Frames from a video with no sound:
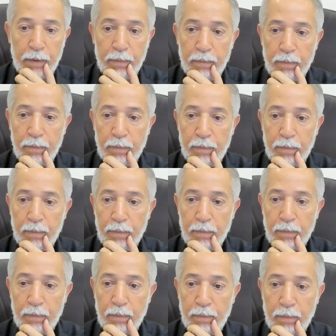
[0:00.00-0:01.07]

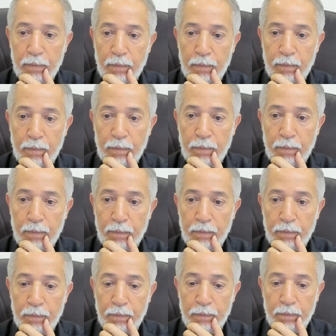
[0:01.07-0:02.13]

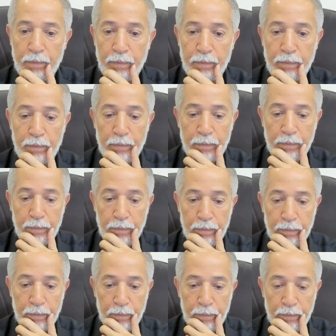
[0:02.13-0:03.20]

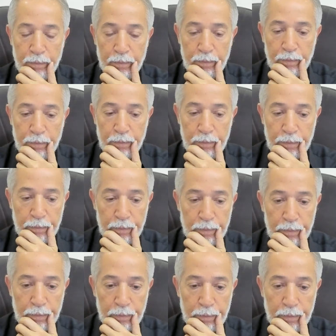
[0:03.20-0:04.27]

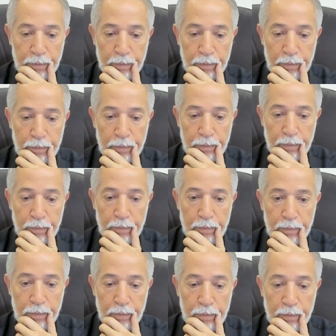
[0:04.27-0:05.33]

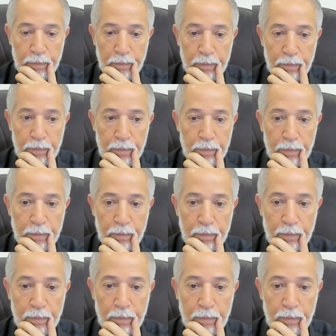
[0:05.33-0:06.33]
Nothing is said.